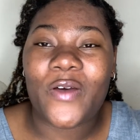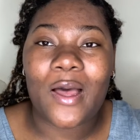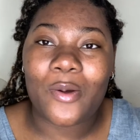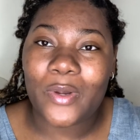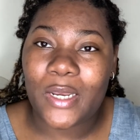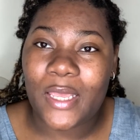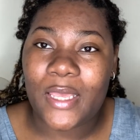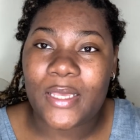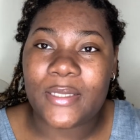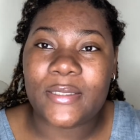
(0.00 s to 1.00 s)
how it
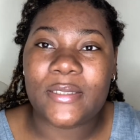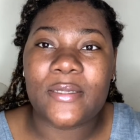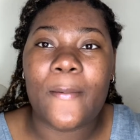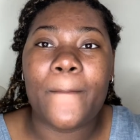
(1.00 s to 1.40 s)
is